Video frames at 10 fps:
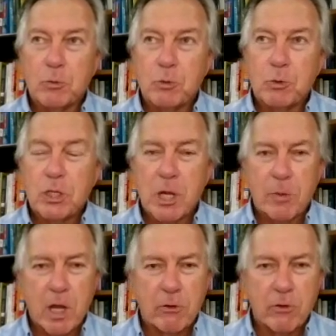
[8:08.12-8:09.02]

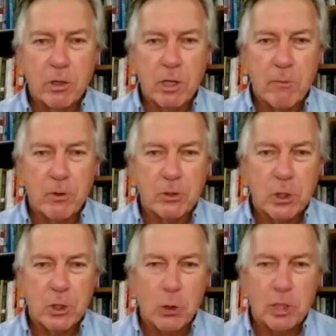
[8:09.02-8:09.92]
step out of your comfort
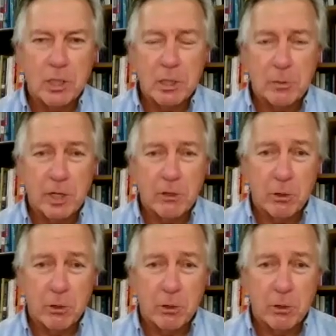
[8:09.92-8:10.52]
zone and step out of